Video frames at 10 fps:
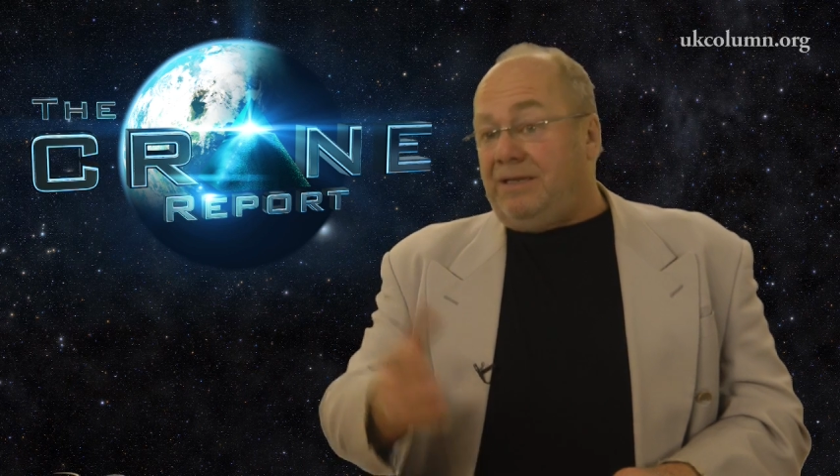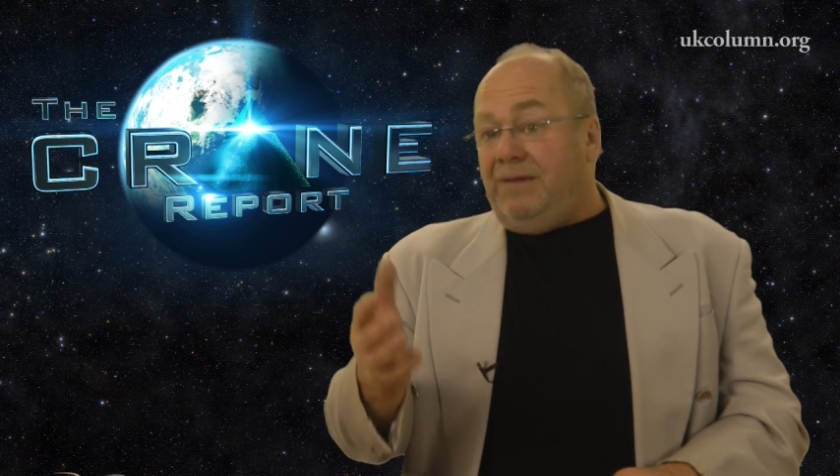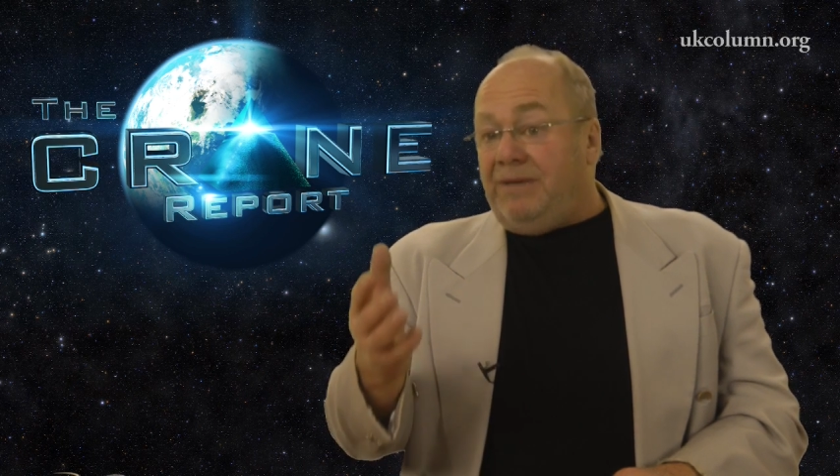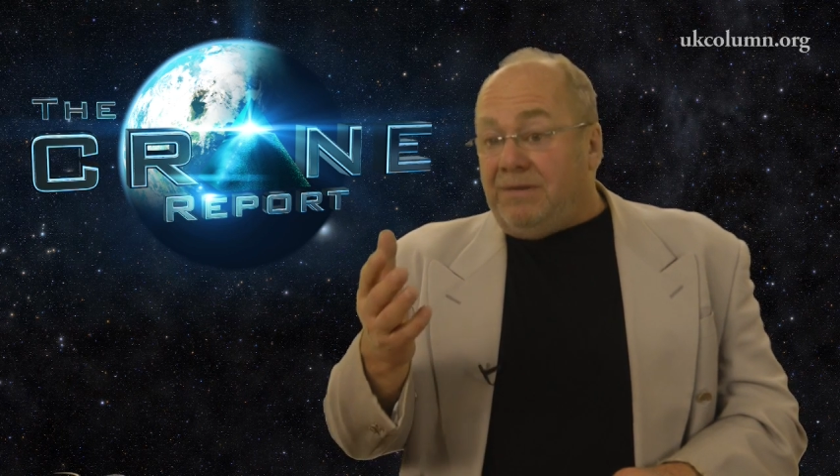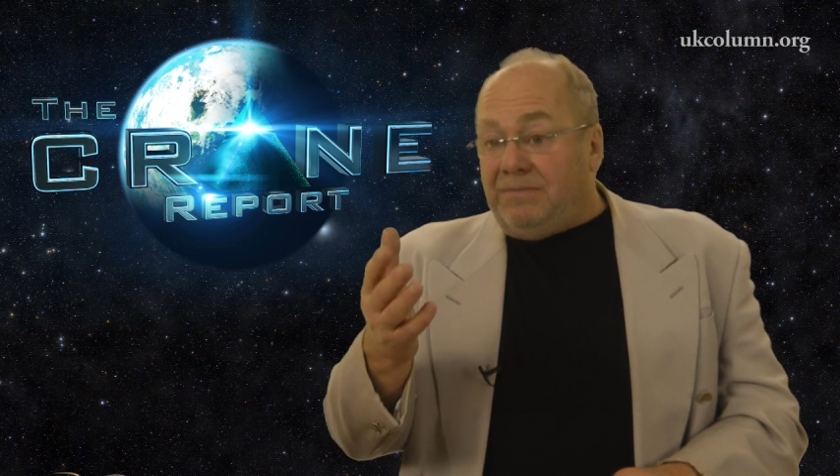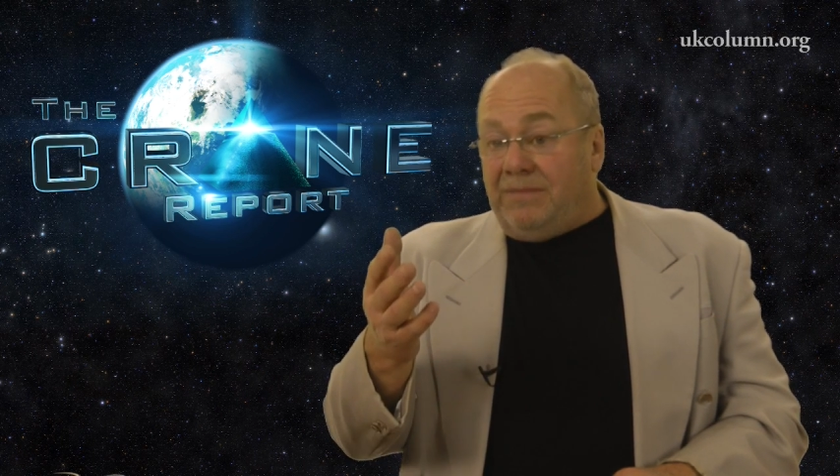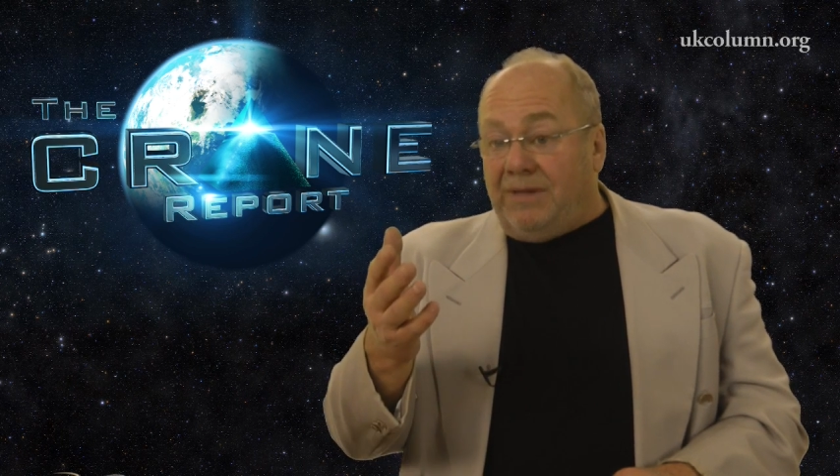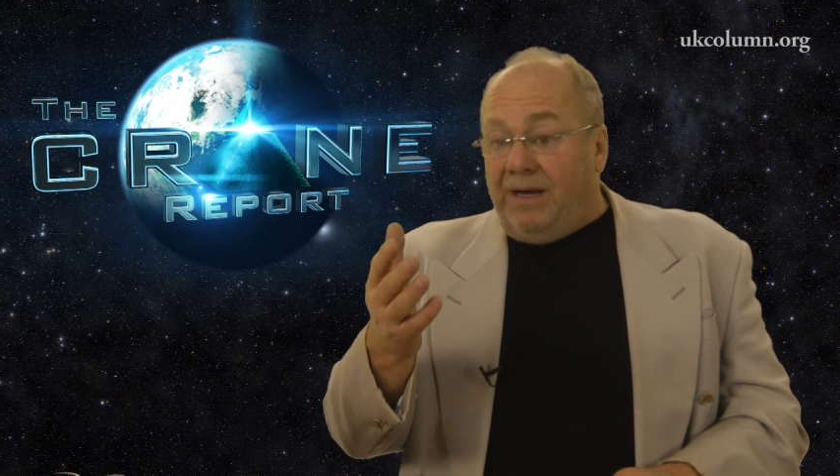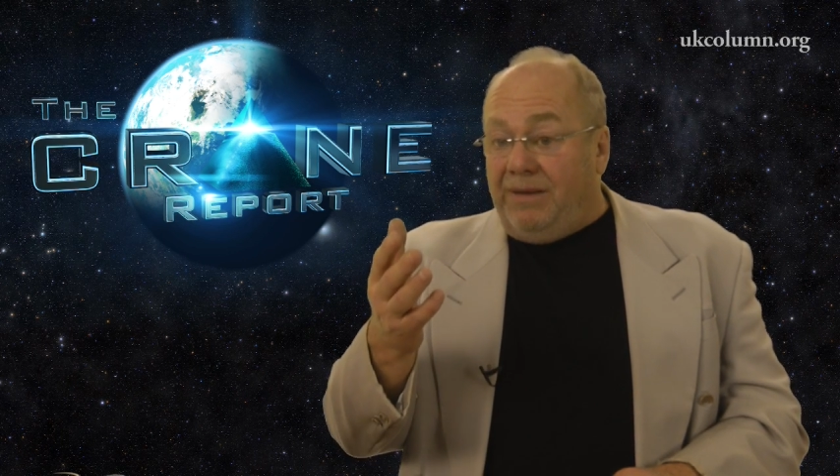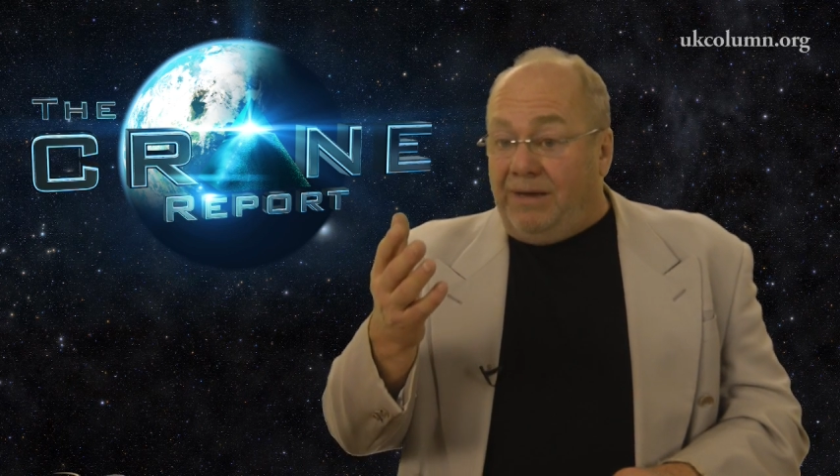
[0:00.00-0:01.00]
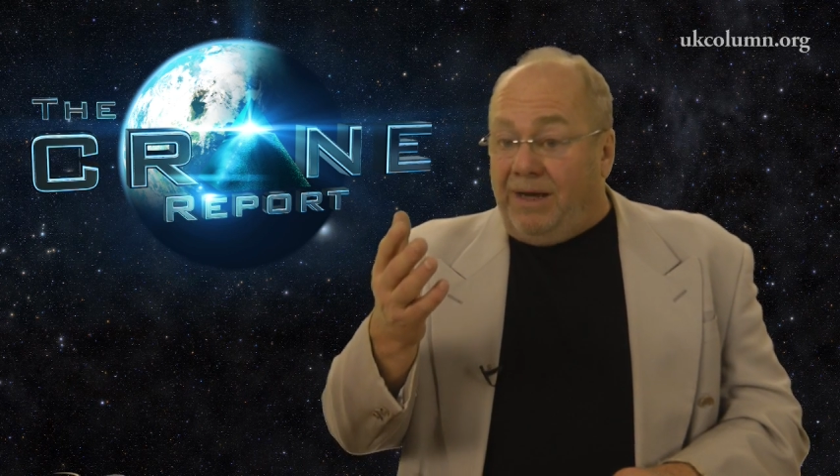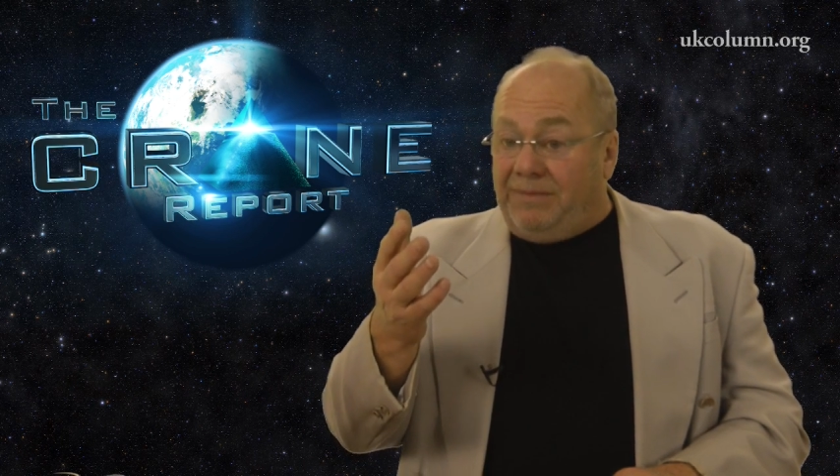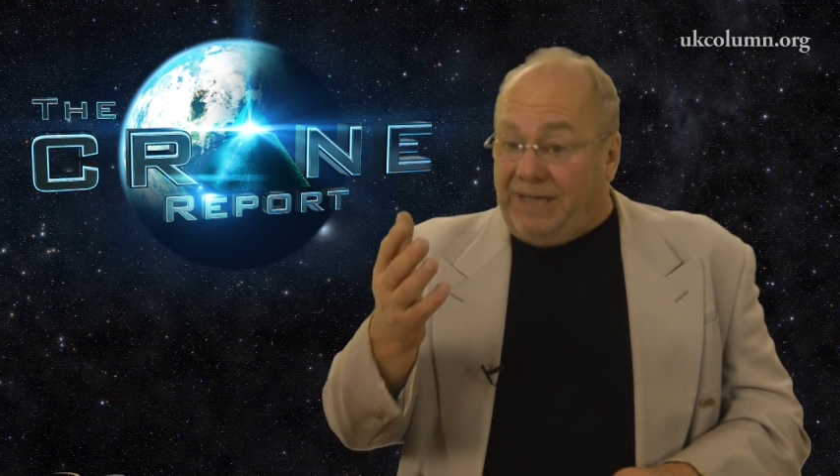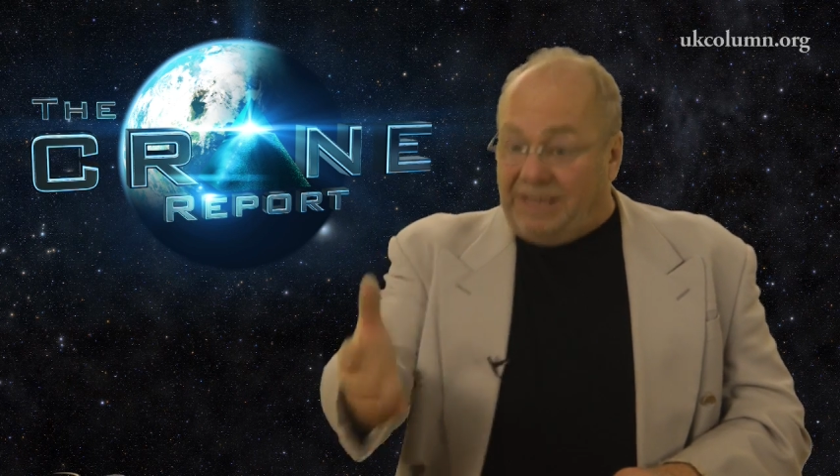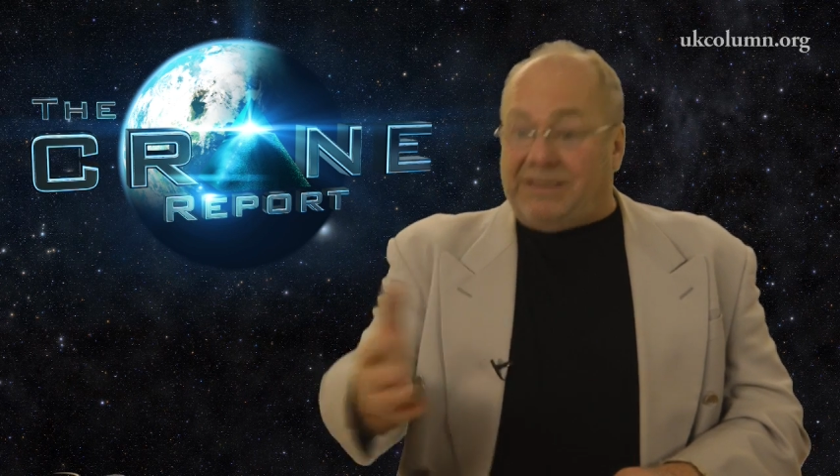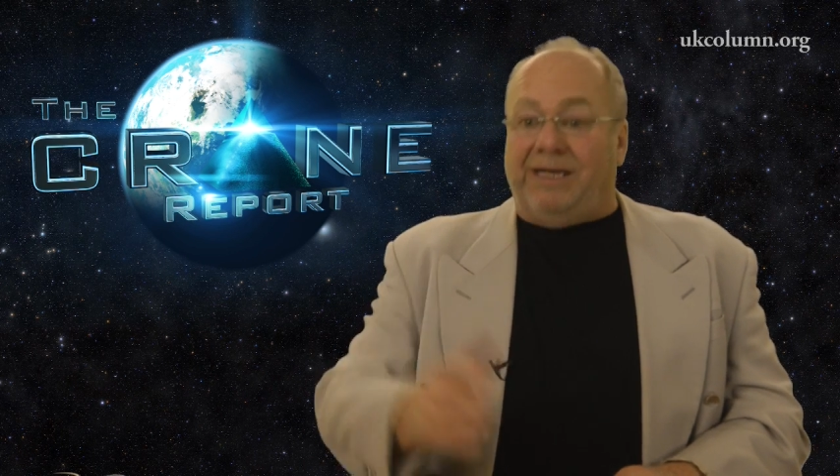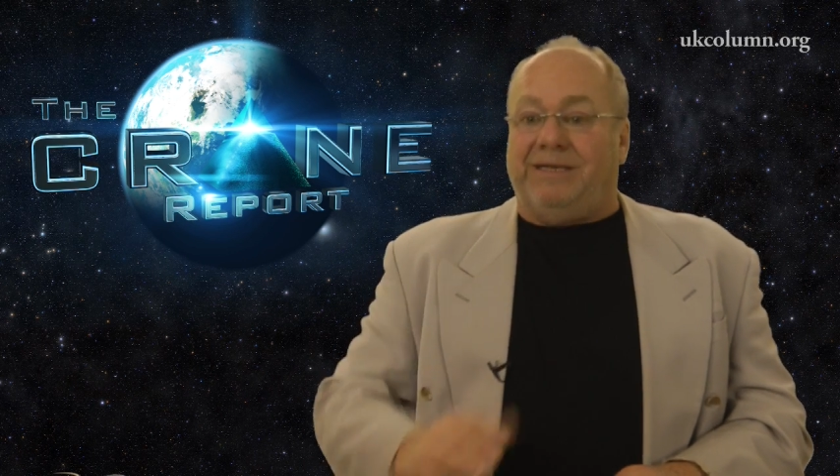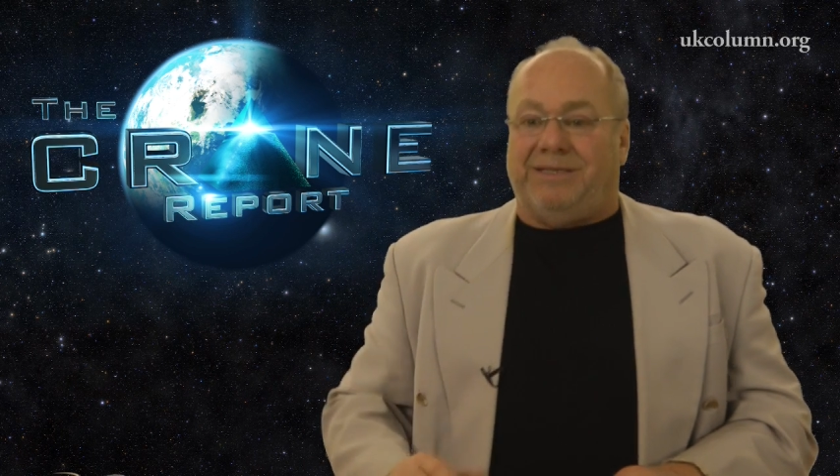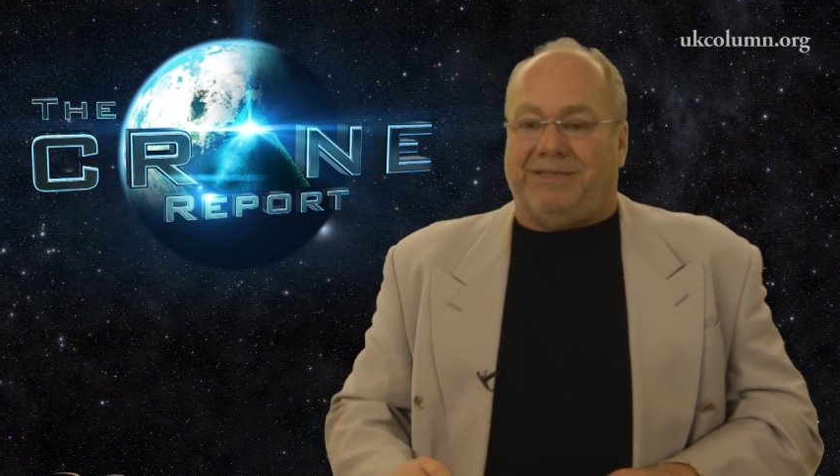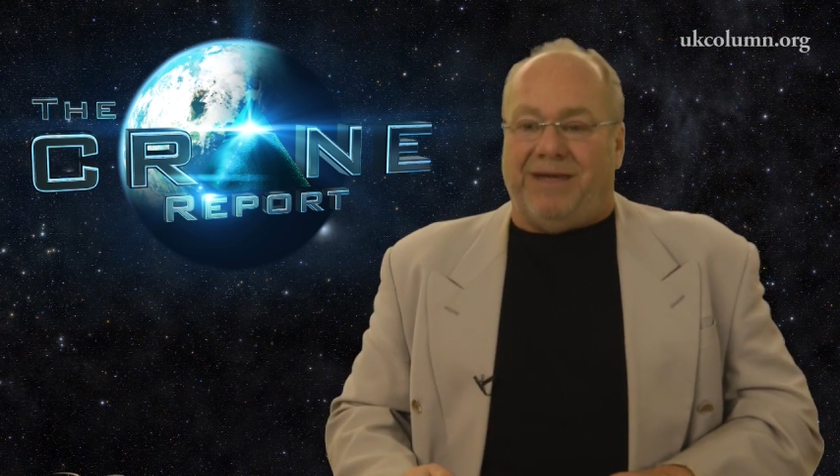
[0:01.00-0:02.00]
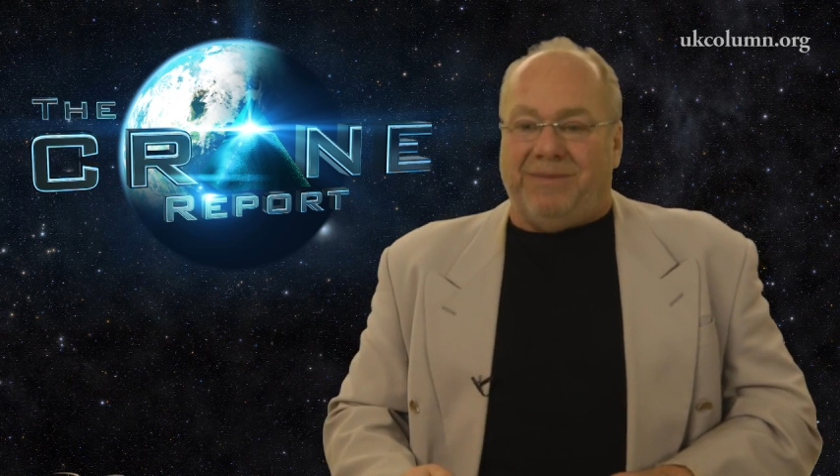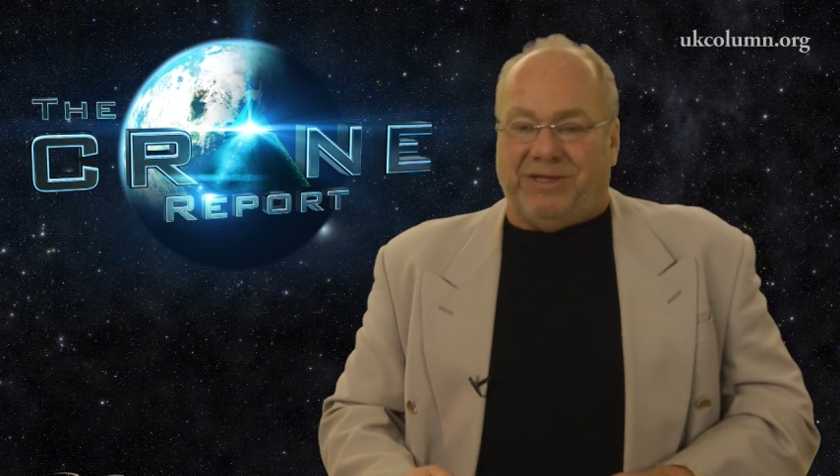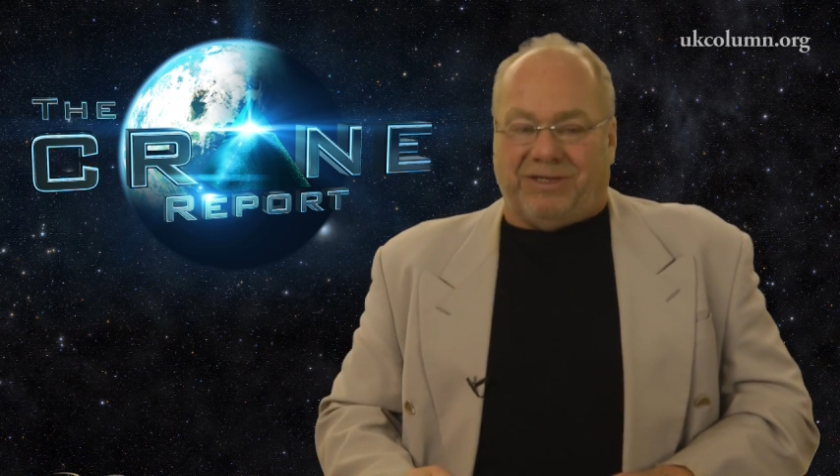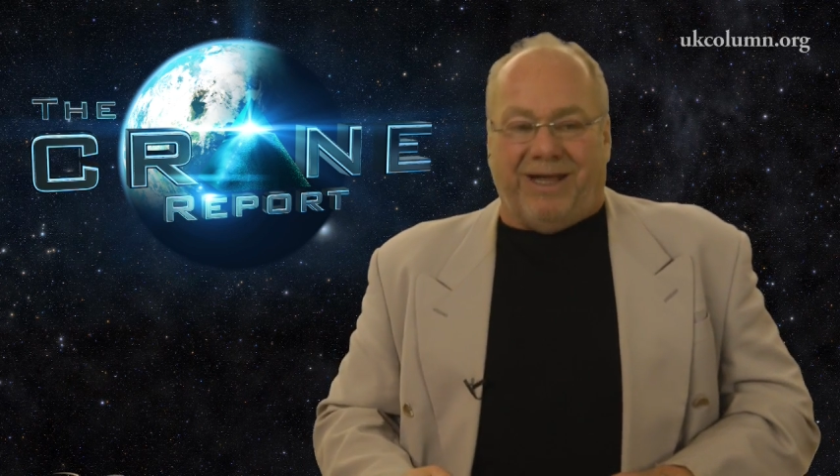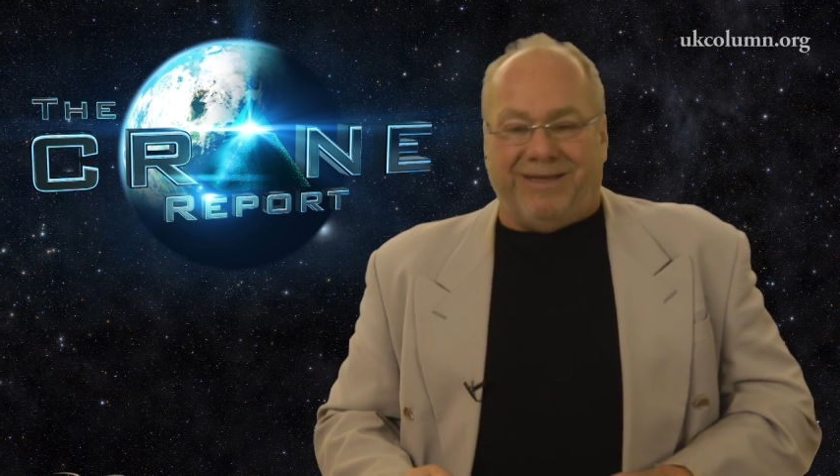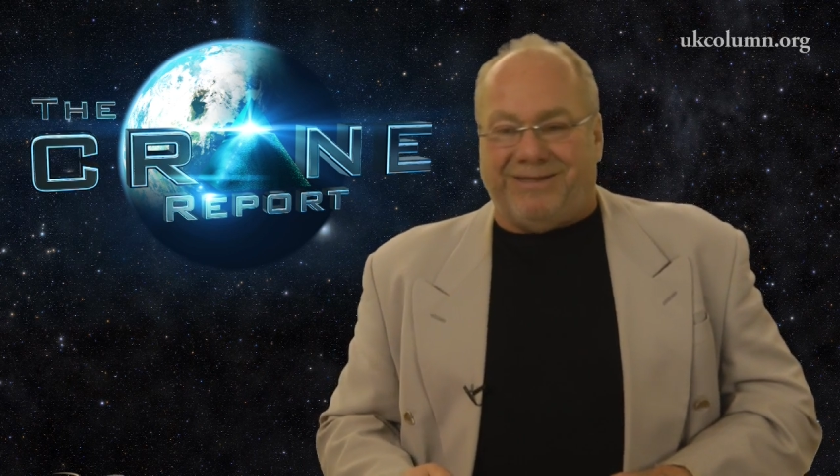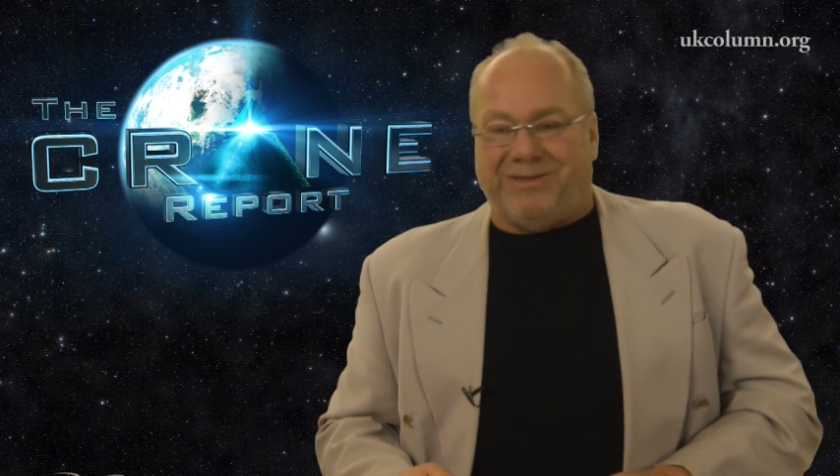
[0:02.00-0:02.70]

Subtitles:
And I mean, I'm guessing it's the same in the States.